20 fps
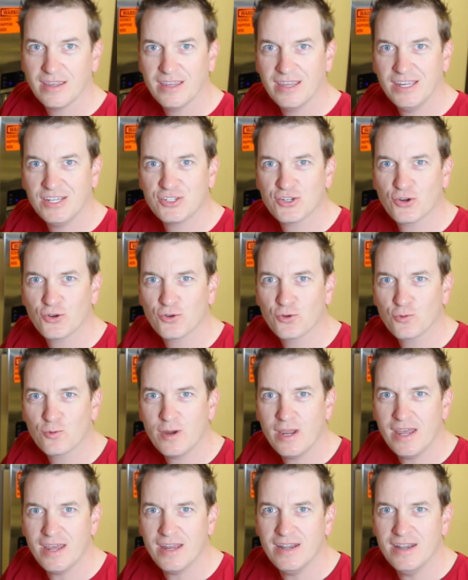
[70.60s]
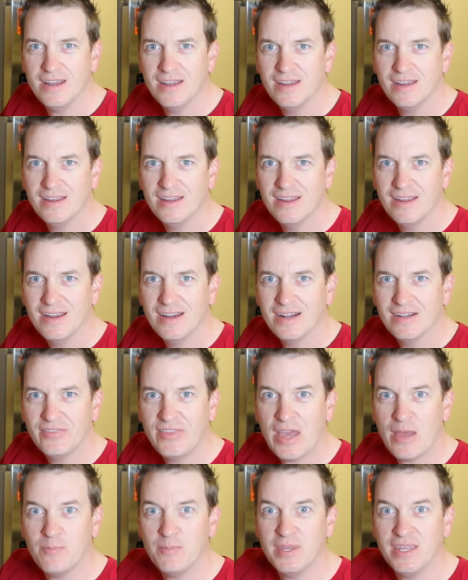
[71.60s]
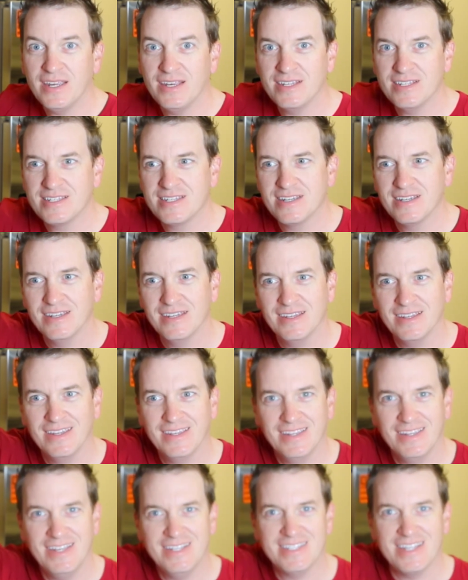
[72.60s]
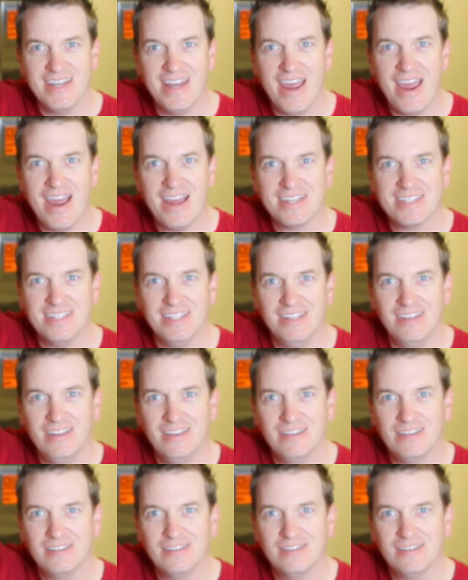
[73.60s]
It turned red. That means it's an acid.